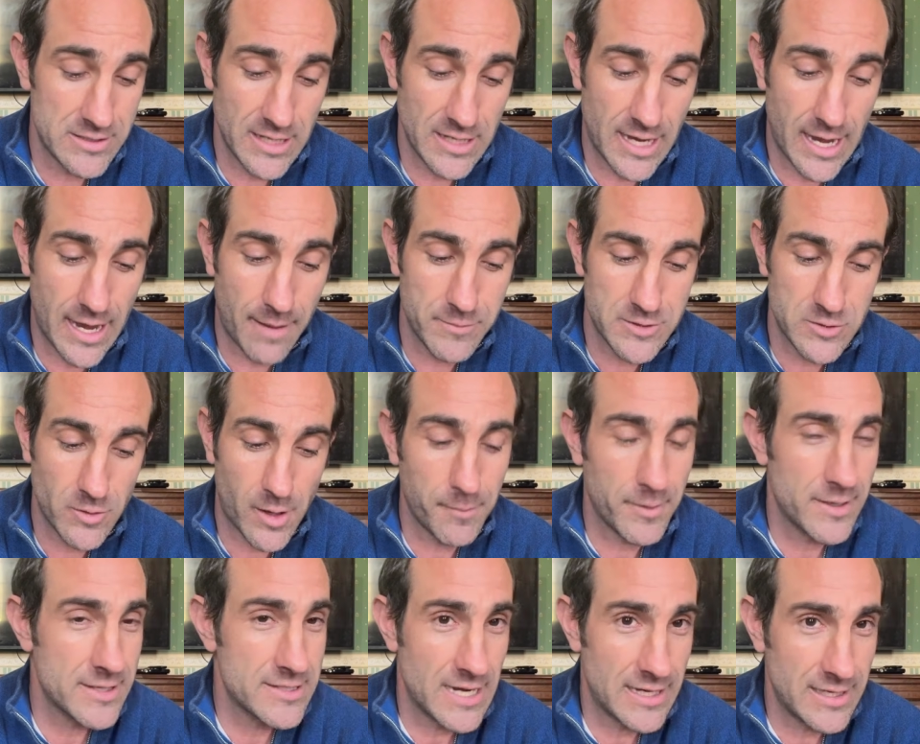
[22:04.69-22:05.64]
So I'm going to
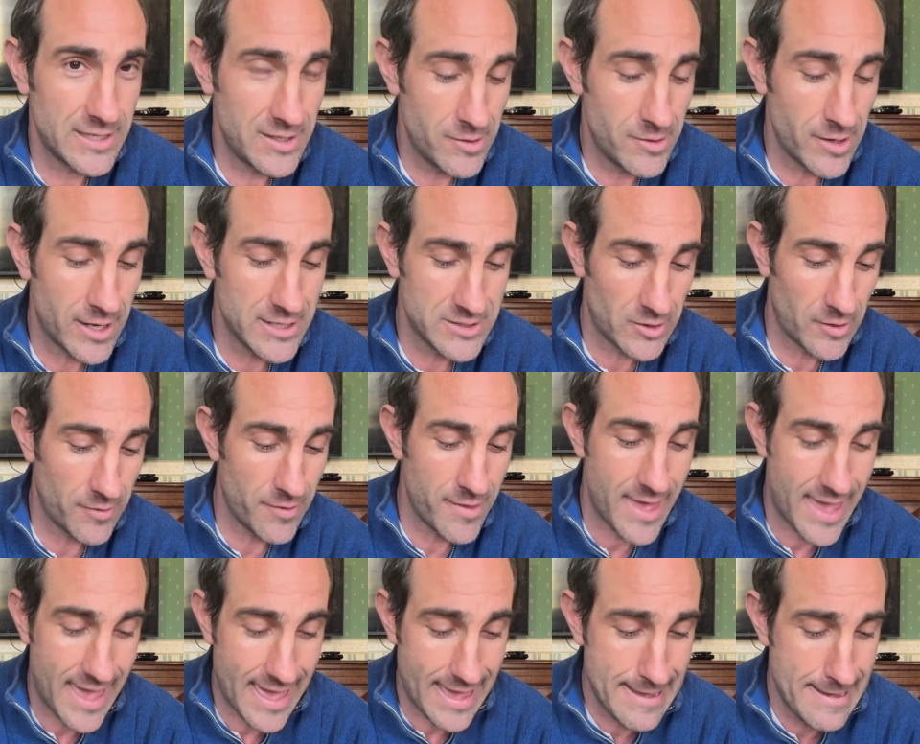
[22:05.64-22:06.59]
take you guys on
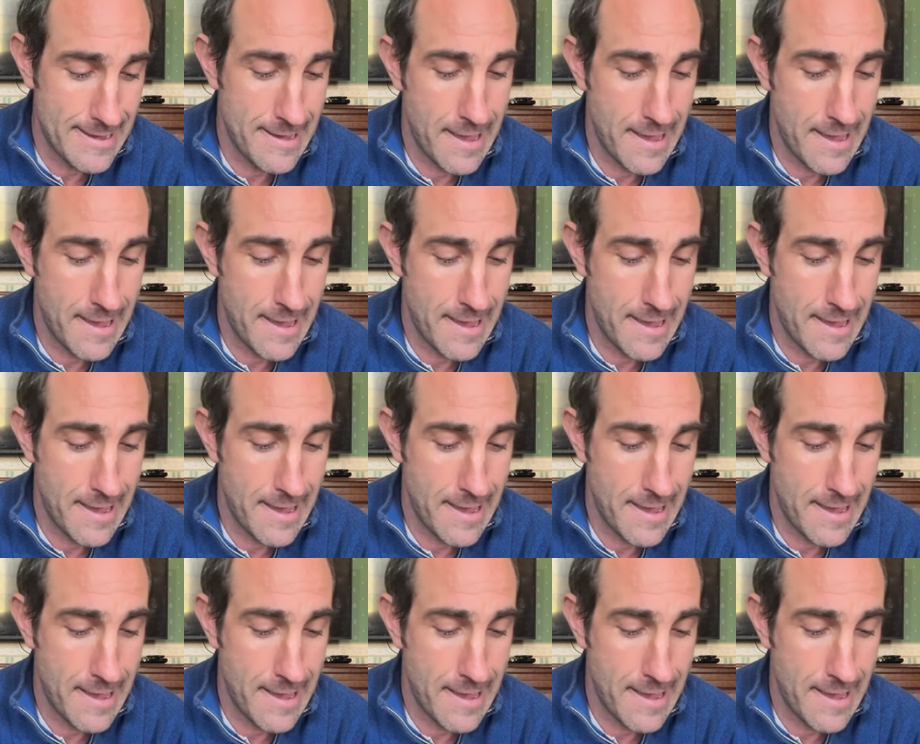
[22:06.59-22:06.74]
there.